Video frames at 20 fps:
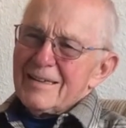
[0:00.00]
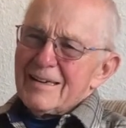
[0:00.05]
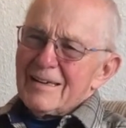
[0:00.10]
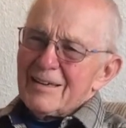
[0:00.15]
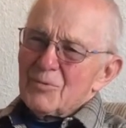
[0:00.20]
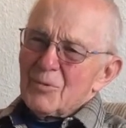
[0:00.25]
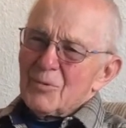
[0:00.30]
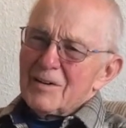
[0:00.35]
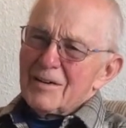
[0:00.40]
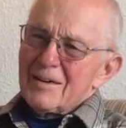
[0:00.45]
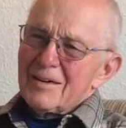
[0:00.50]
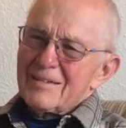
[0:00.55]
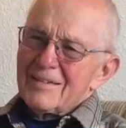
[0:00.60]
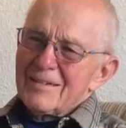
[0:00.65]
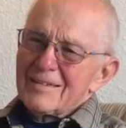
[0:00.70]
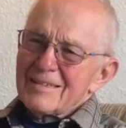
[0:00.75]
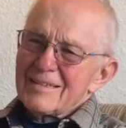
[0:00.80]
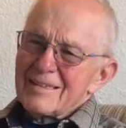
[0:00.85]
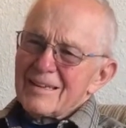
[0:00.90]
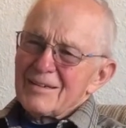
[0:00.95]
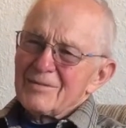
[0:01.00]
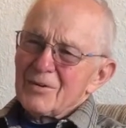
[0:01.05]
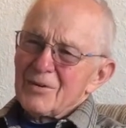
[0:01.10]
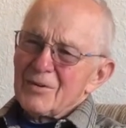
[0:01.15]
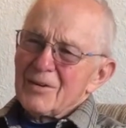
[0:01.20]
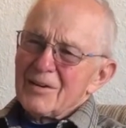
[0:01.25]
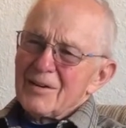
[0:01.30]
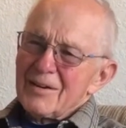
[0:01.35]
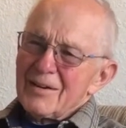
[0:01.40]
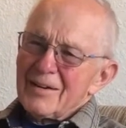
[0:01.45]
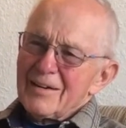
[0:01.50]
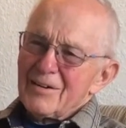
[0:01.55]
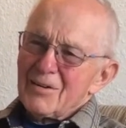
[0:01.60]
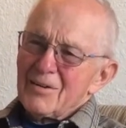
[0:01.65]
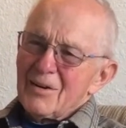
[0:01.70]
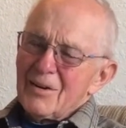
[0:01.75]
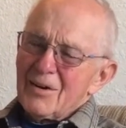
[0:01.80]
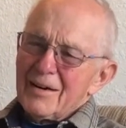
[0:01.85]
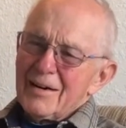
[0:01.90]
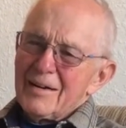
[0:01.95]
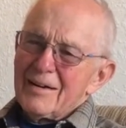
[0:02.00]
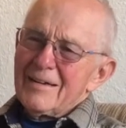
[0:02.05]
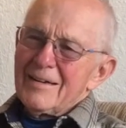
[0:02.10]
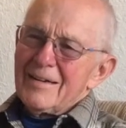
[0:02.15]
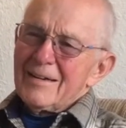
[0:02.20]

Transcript: And one of the things I've learned later on,